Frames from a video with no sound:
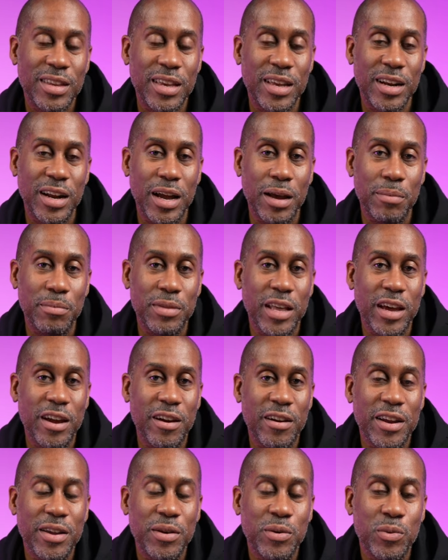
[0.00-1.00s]
And I am
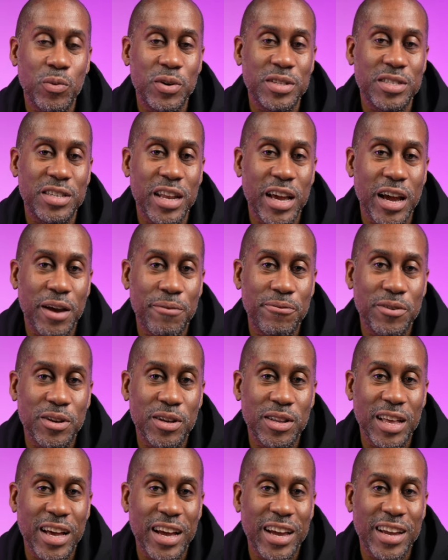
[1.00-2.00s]
Larry with Today I
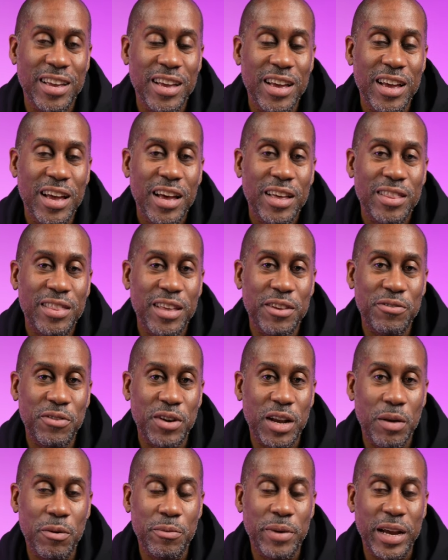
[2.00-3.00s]
Feel Like. Thanks for
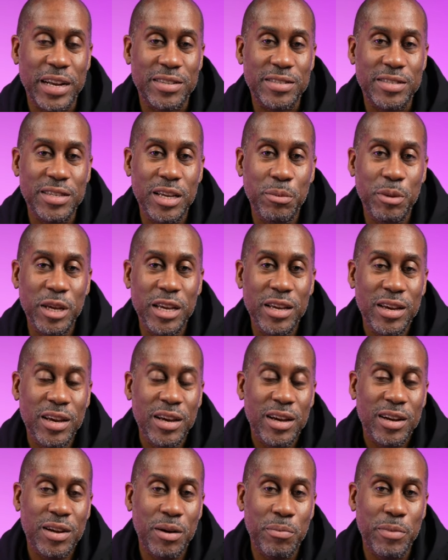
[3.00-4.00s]
coming back to see me.
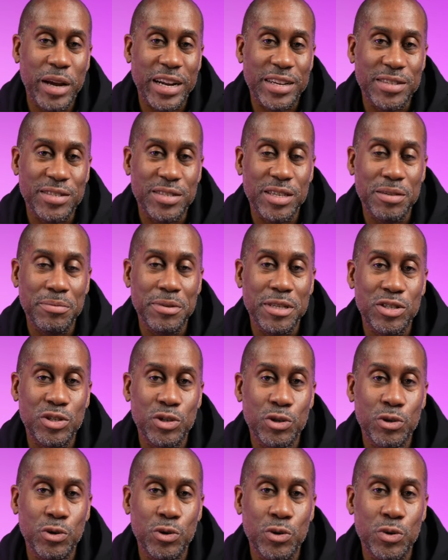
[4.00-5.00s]
Come back and see me
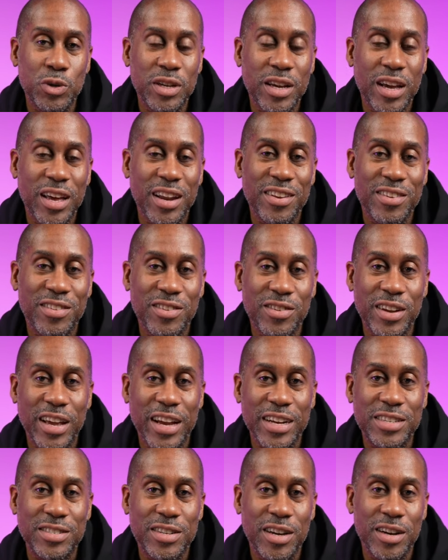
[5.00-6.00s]
soon. And until
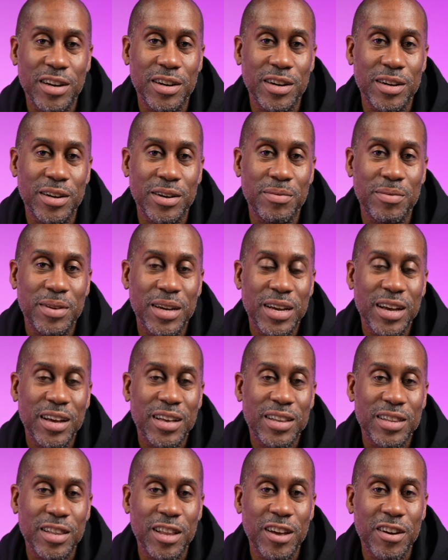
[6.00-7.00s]
next time,
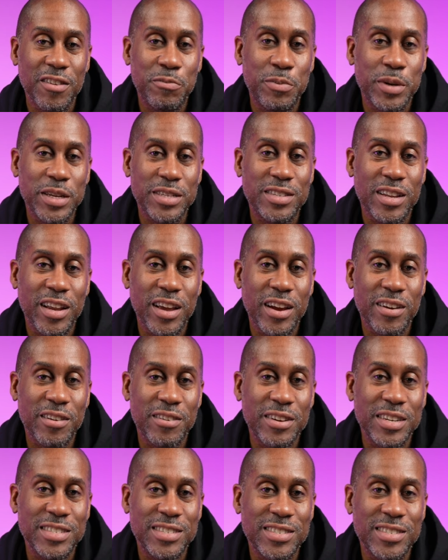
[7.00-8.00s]
love, peace, and hair
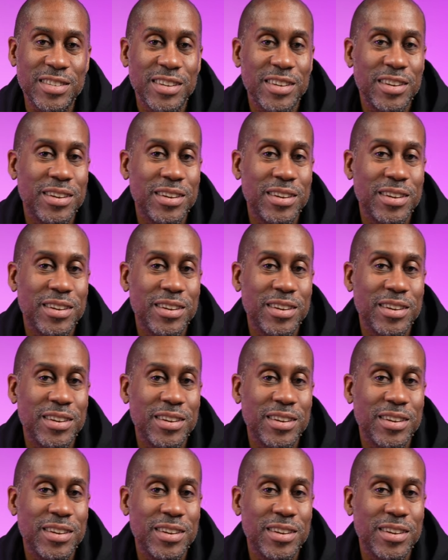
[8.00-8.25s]
grease.